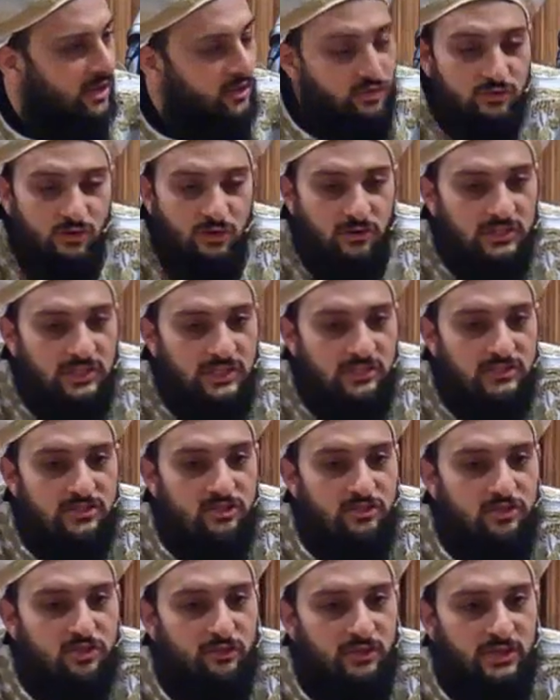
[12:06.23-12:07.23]
And you don't need
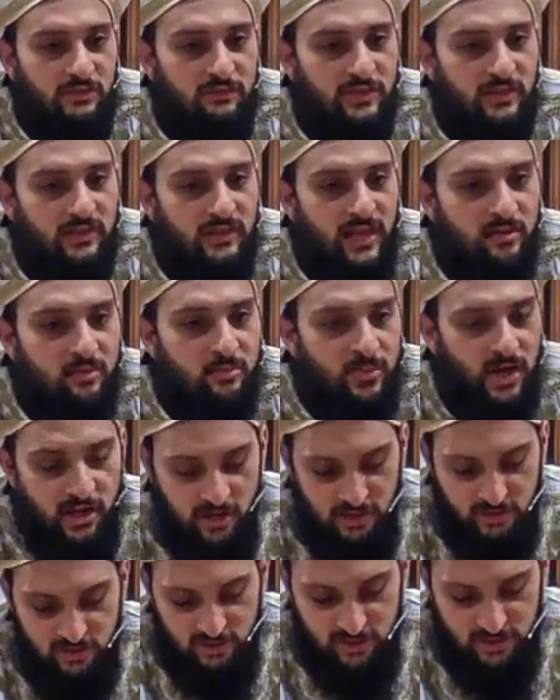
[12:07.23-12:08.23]
to do even that
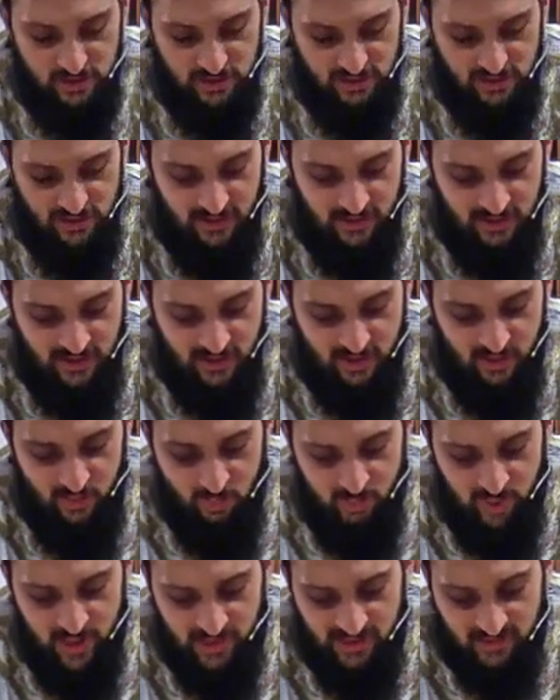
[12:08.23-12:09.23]
much.
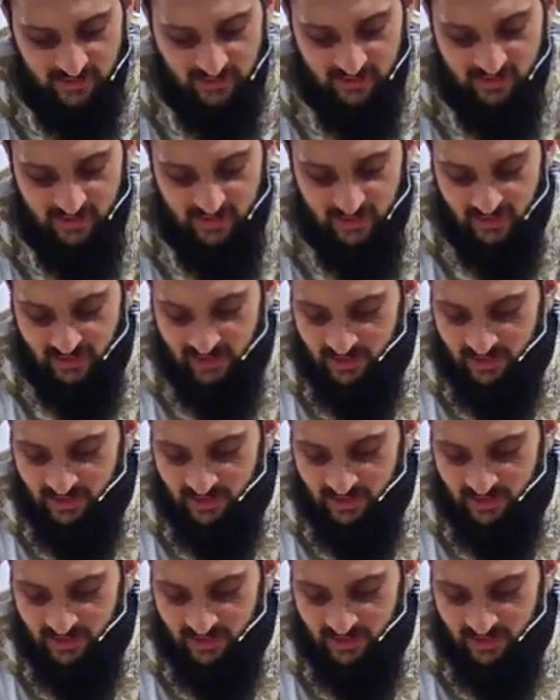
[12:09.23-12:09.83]
But